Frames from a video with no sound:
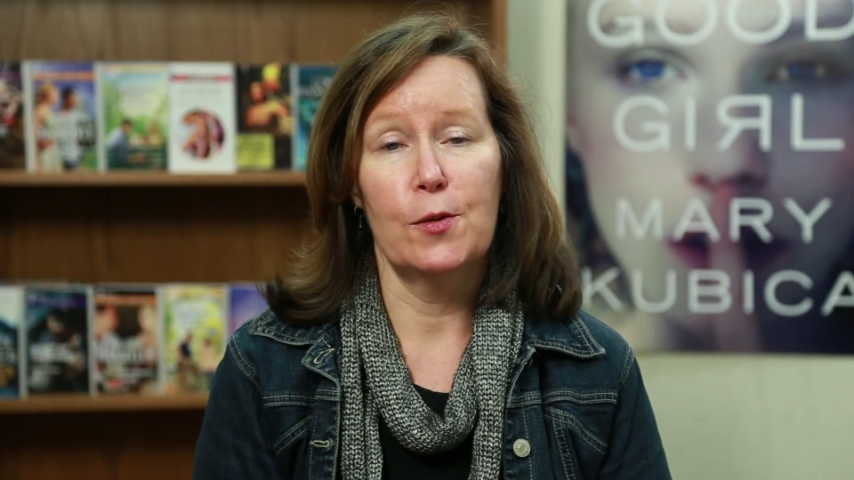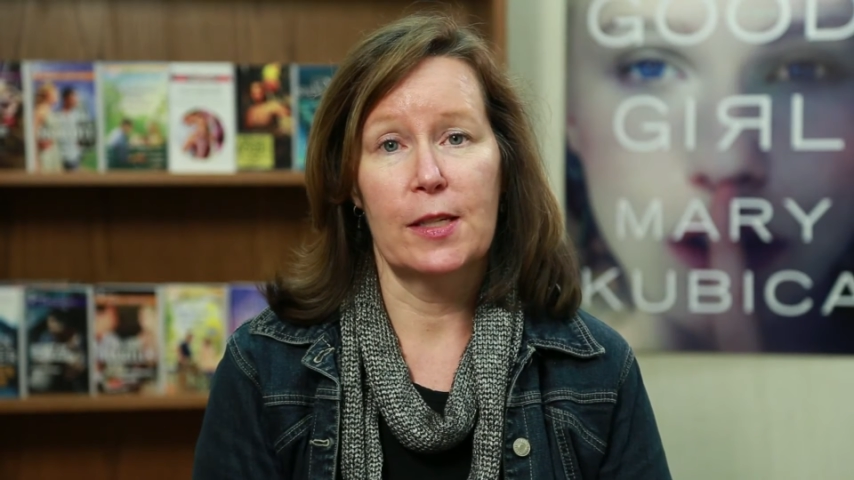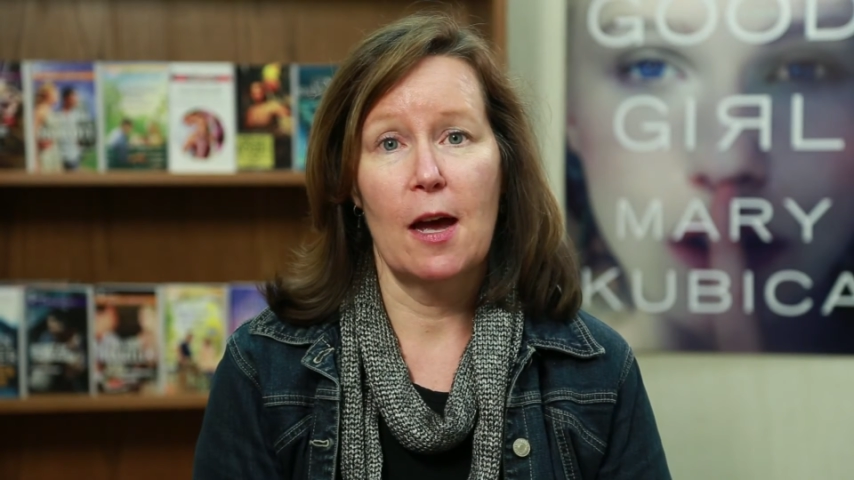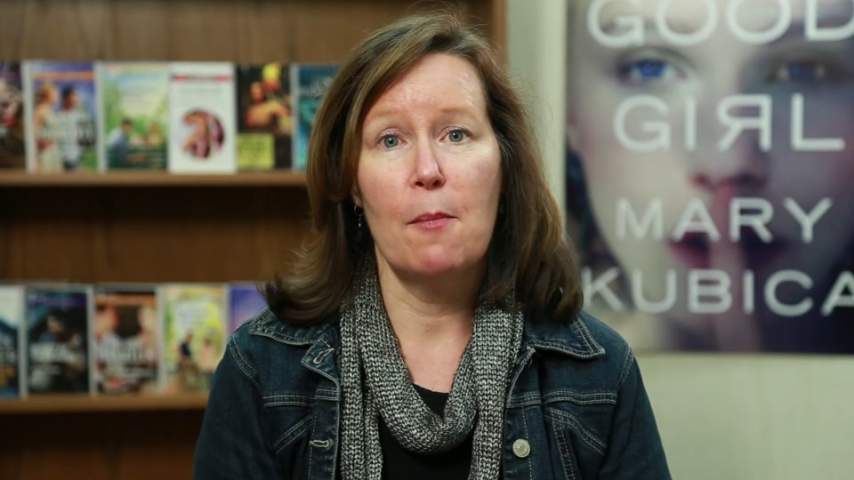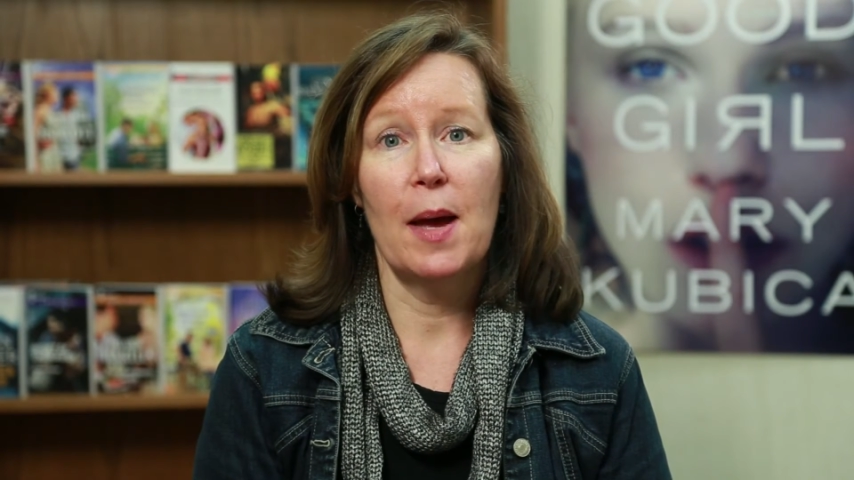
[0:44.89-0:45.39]

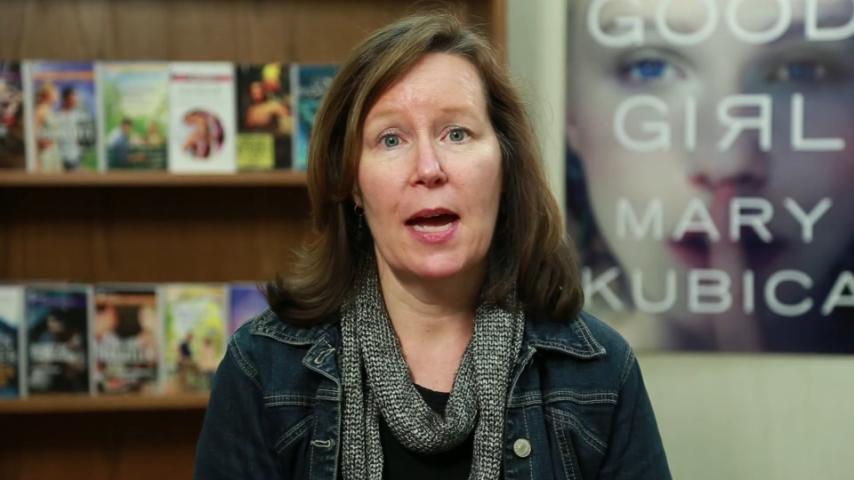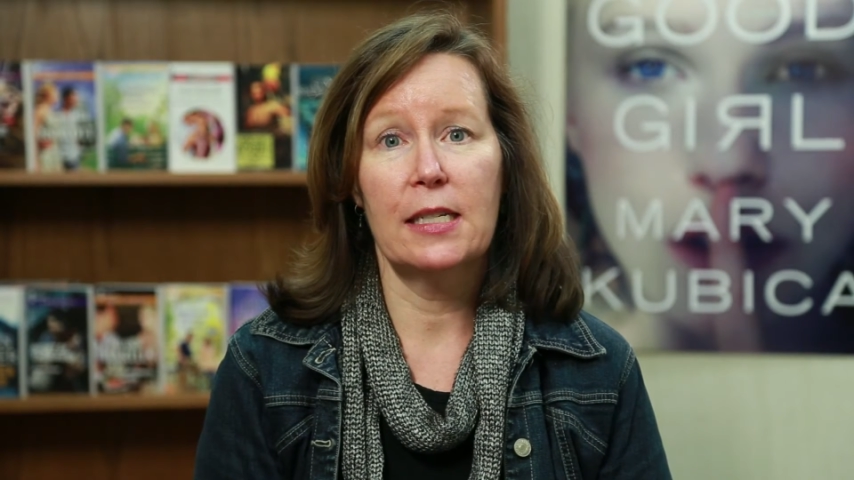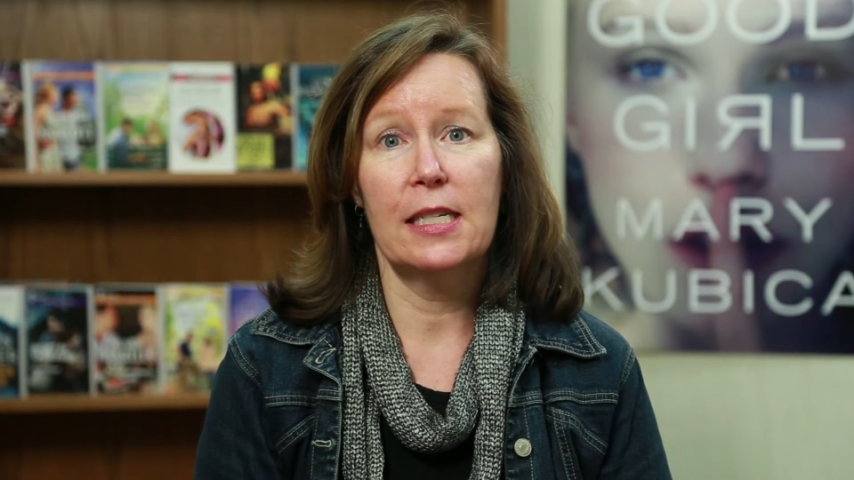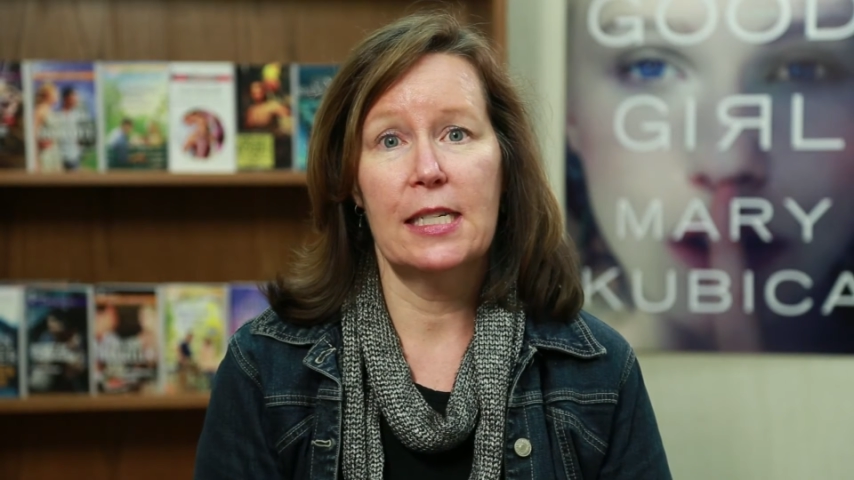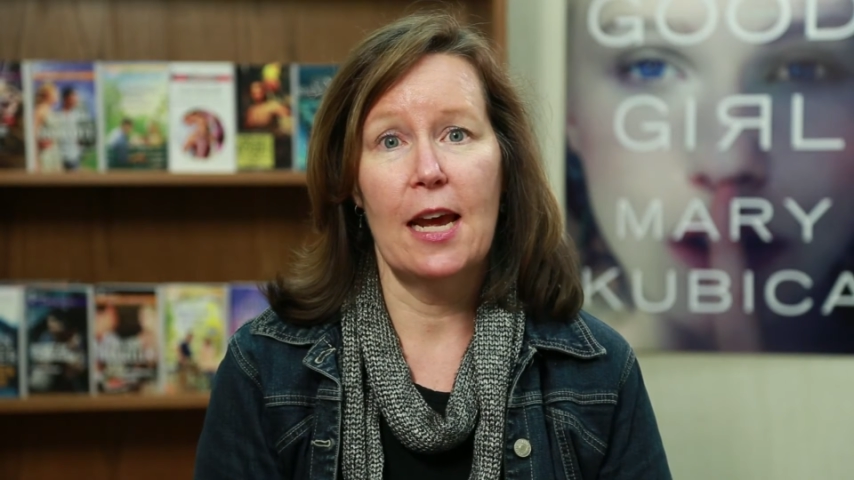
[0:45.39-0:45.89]
who's come
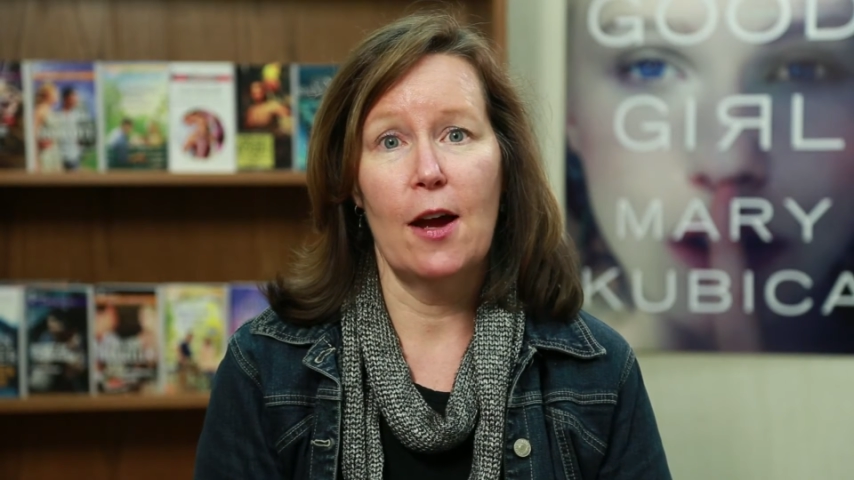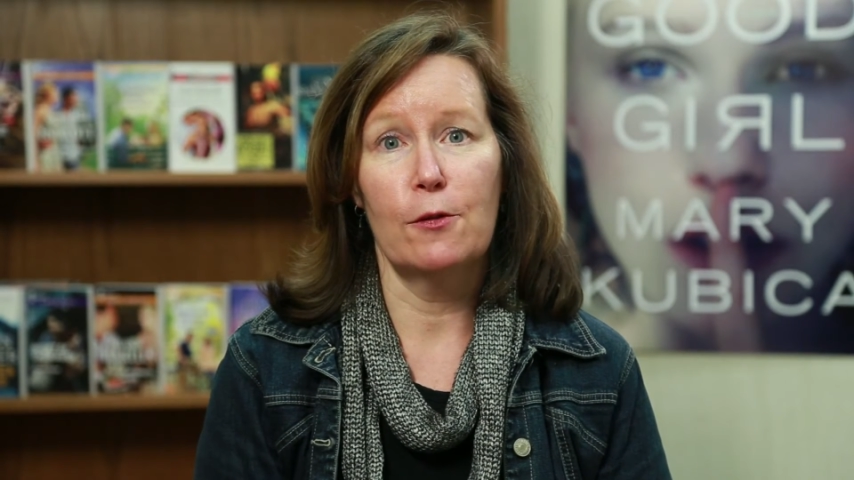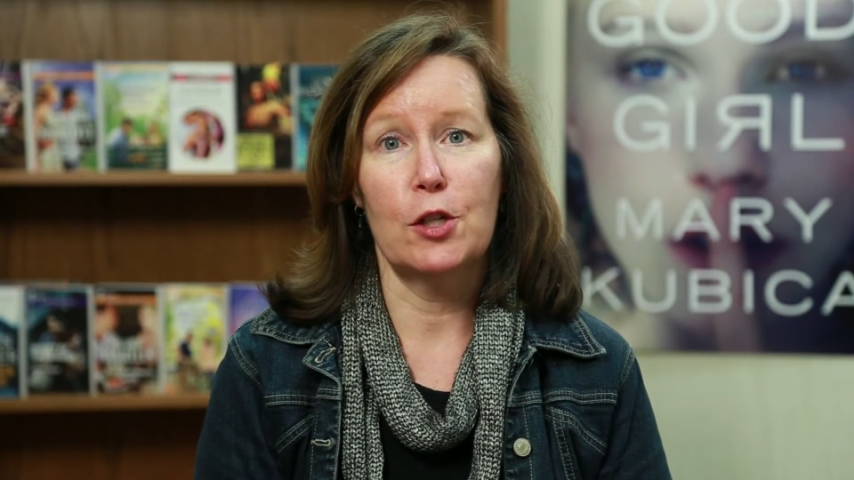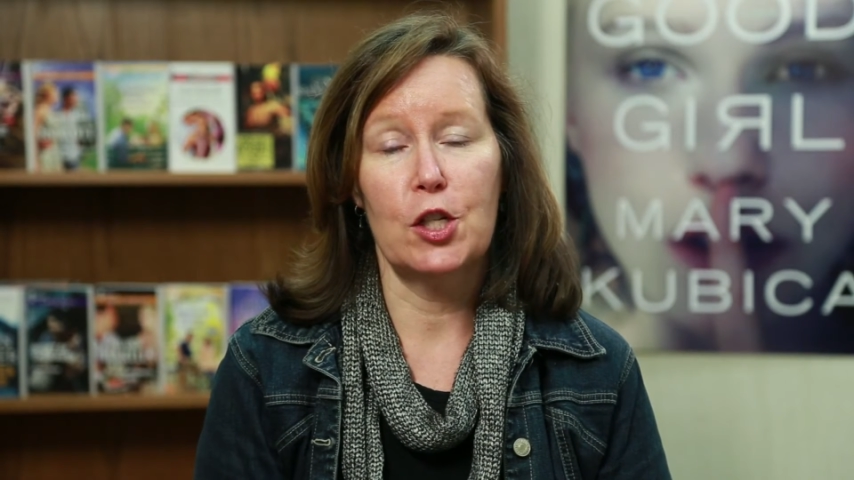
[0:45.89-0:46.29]
back to town,